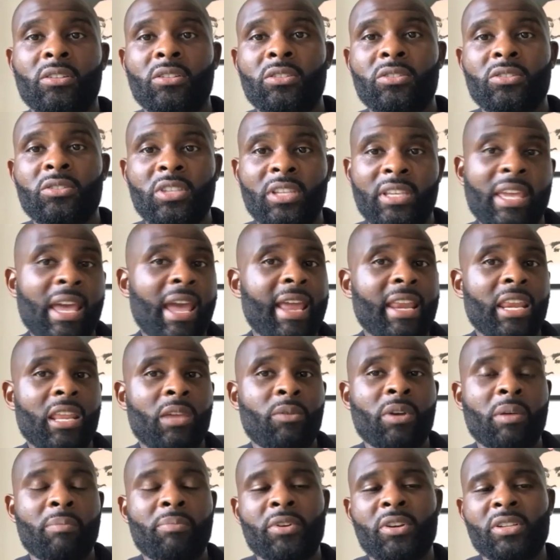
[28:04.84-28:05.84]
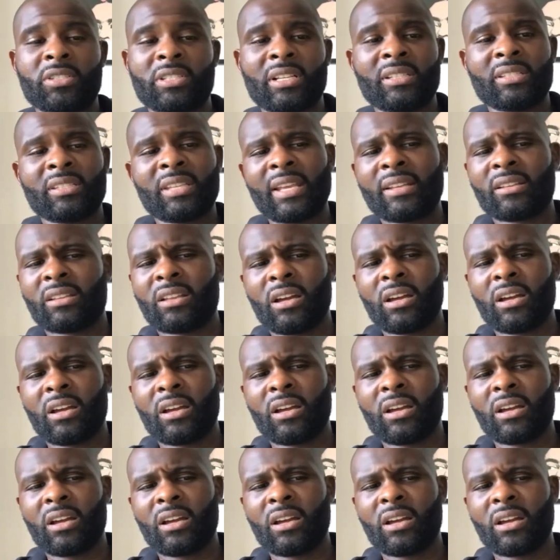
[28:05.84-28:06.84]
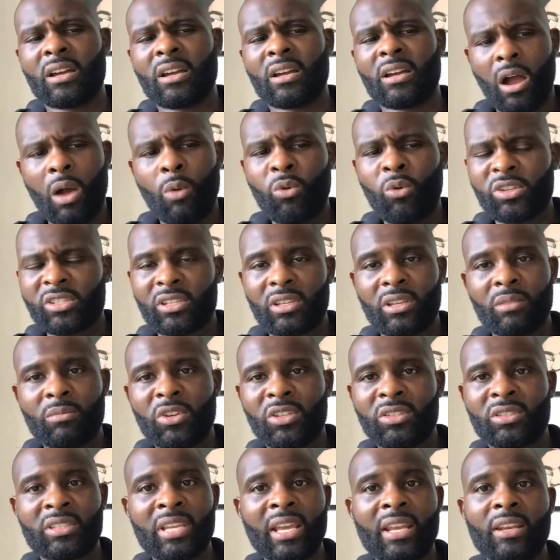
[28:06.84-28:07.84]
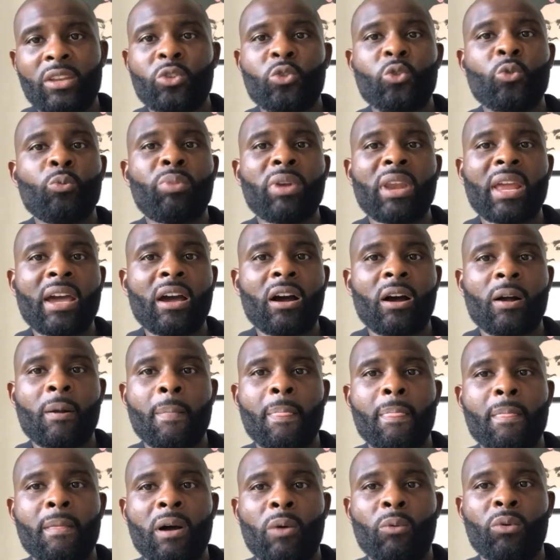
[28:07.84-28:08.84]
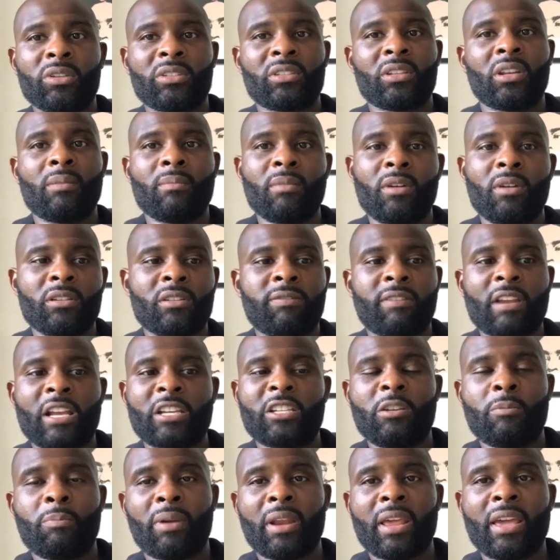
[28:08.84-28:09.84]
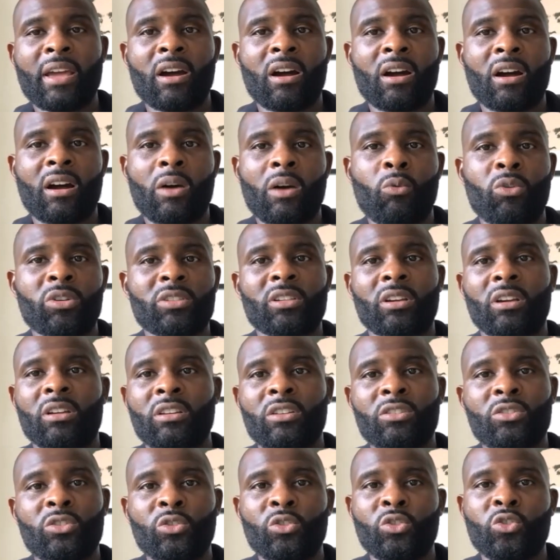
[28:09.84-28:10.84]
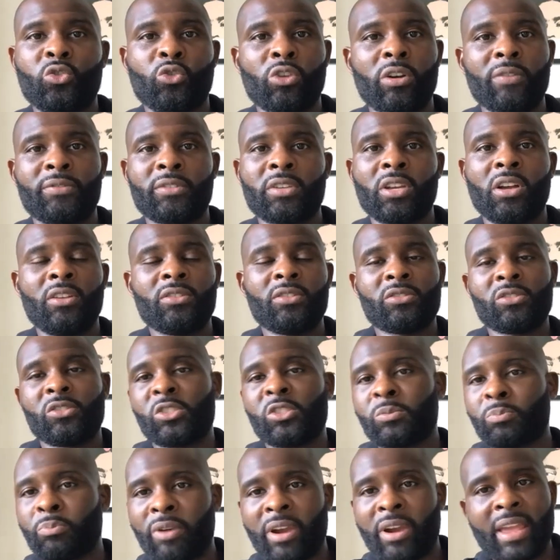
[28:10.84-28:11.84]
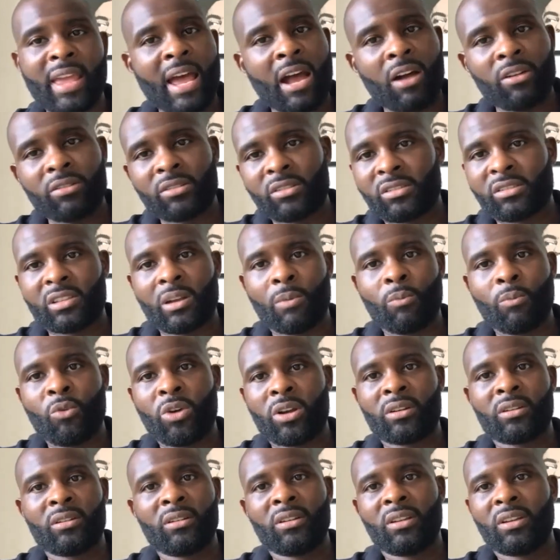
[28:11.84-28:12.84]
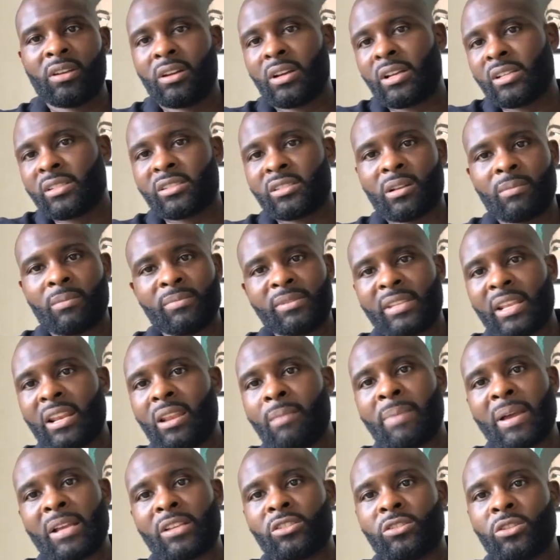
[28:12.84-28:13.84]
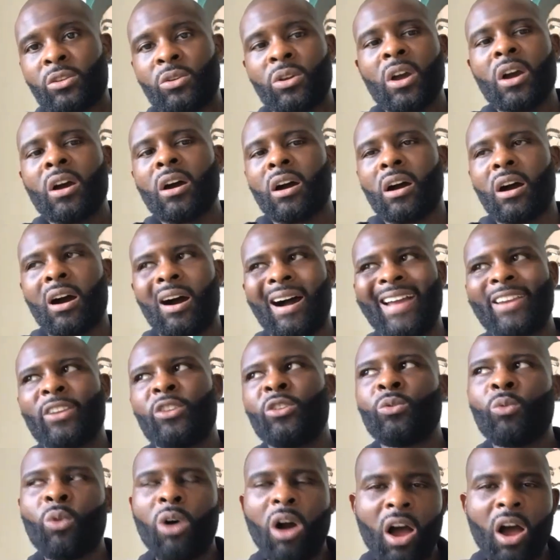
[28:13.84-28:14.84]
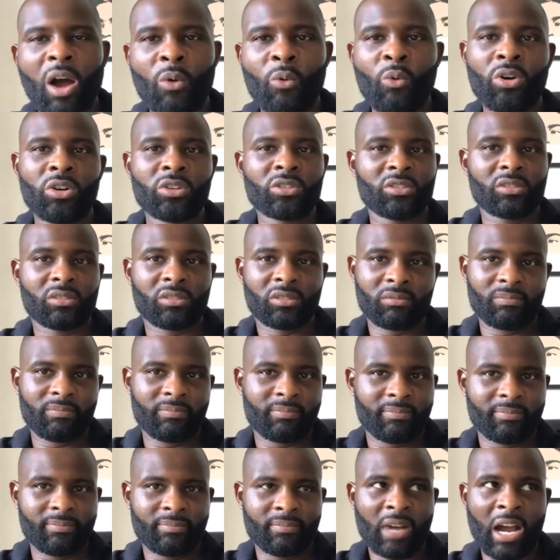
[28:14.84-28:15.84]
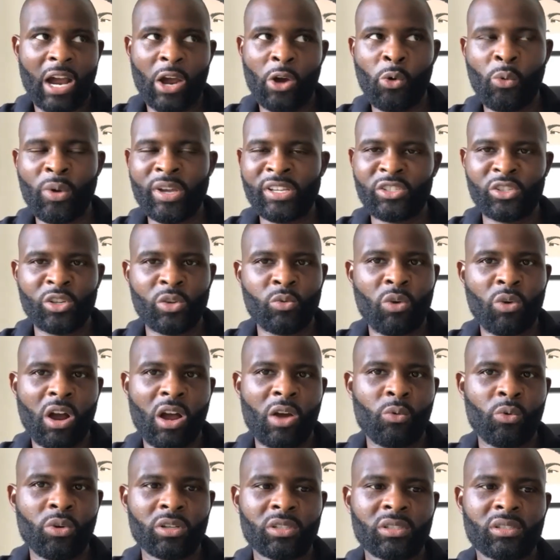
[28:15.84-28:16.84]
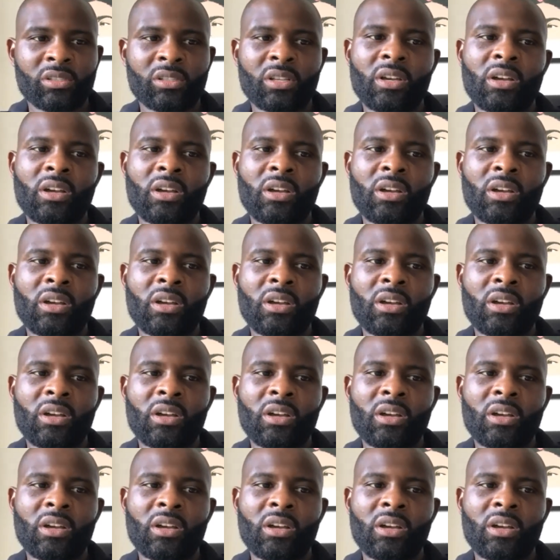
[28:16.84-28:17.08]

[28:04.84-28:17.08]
to get anywhere, because I said that I wasn't the most technical player. I wasn't the most flashy player. I wasn't going to do Cruyff turns and spray it out to someone, as some centre-backs do. I knew what I was. I always knew what I was.